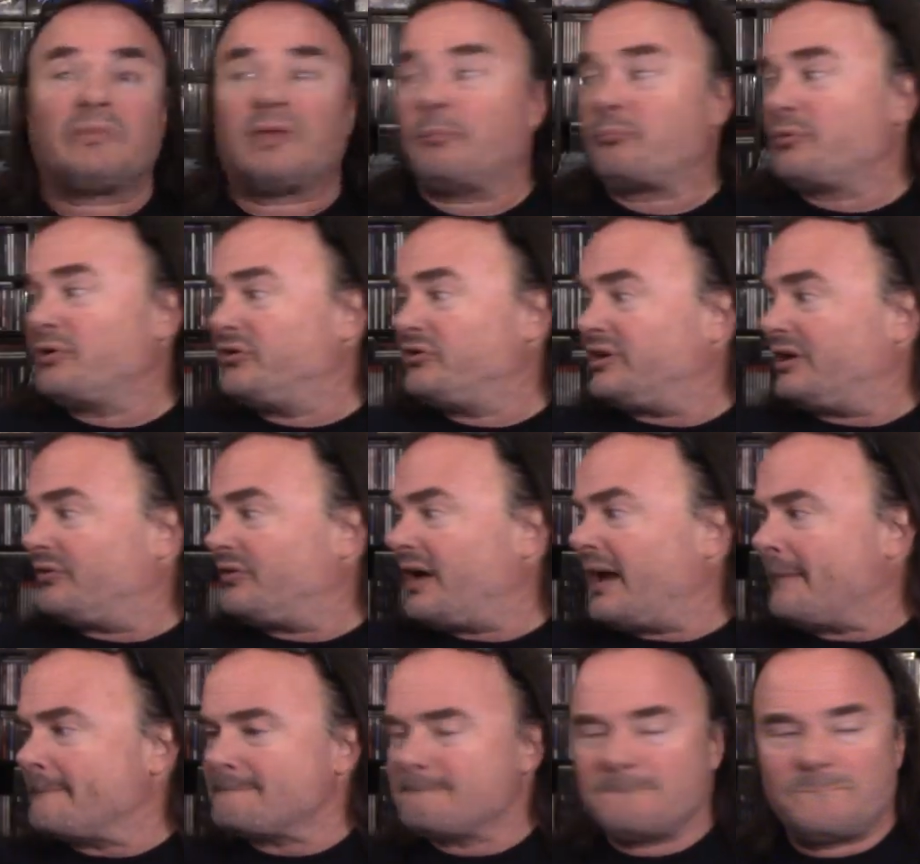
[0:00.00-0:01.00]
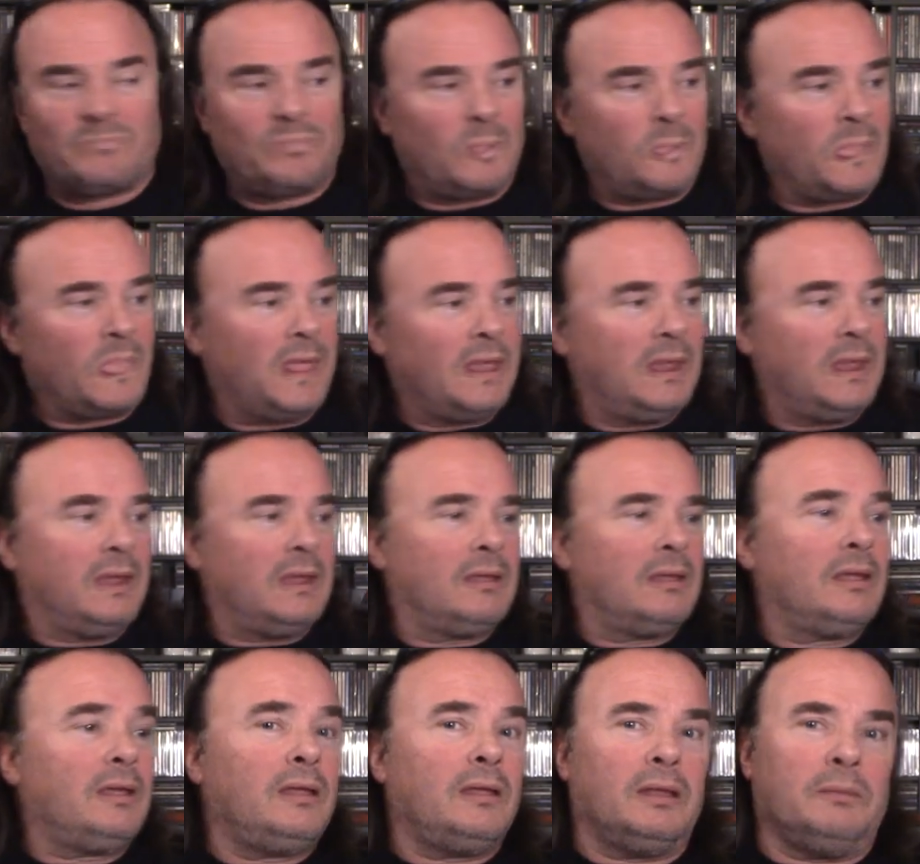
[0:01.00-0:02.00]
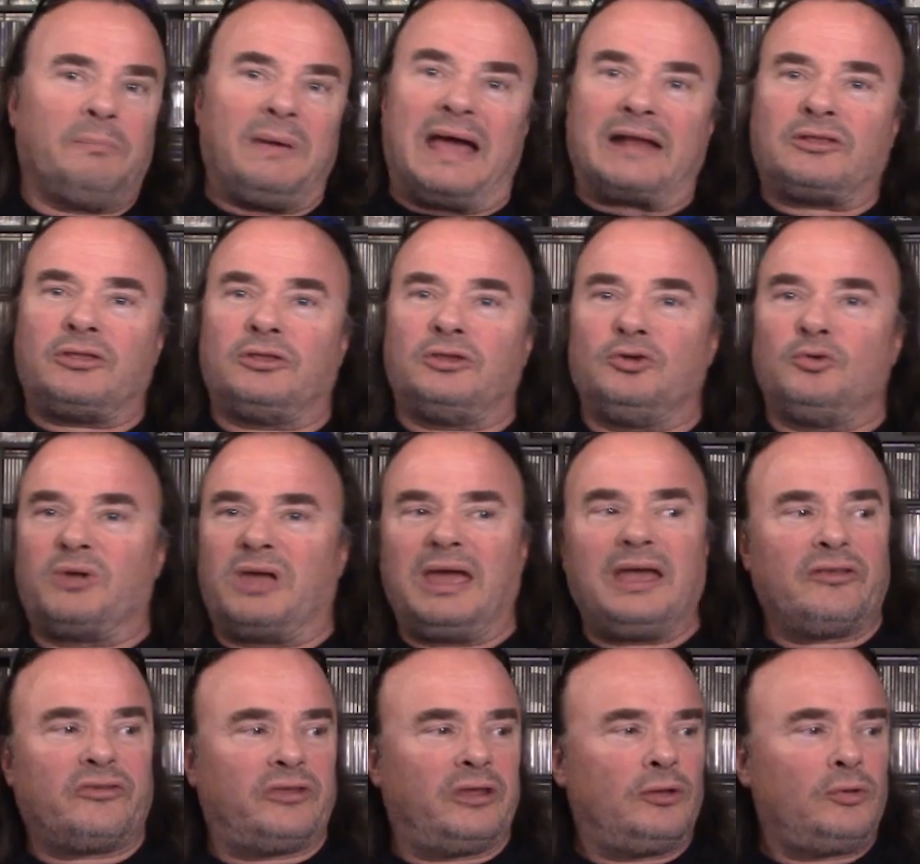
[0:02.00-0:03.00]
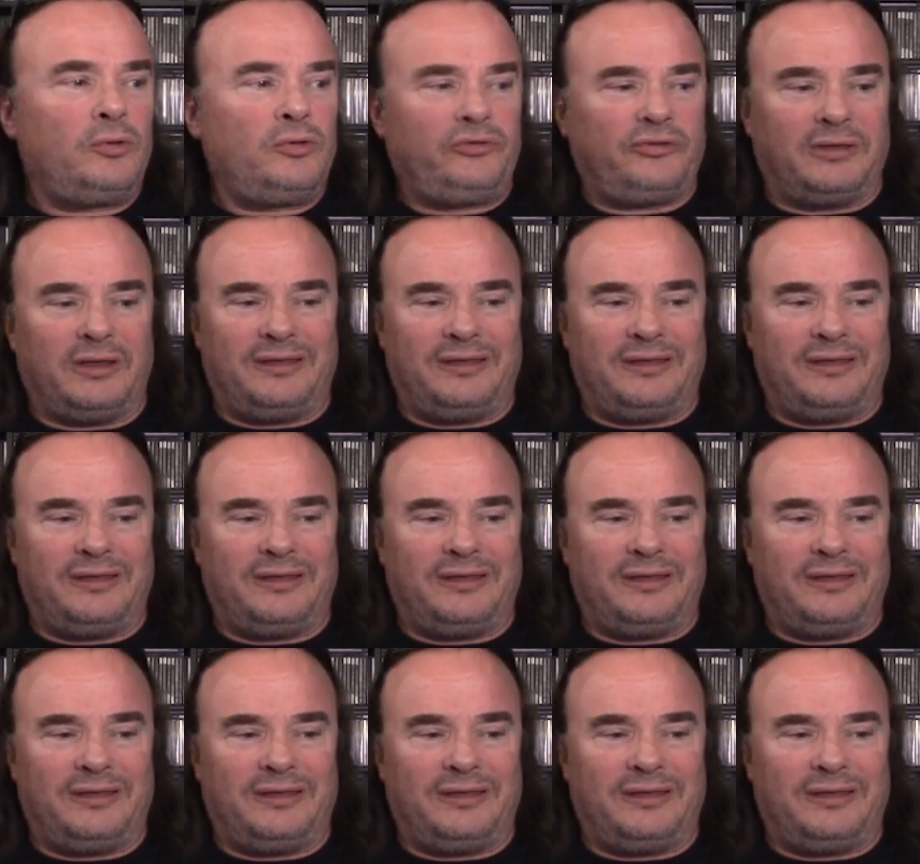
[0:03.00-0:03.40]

Appreciate that. Back to the UK singles.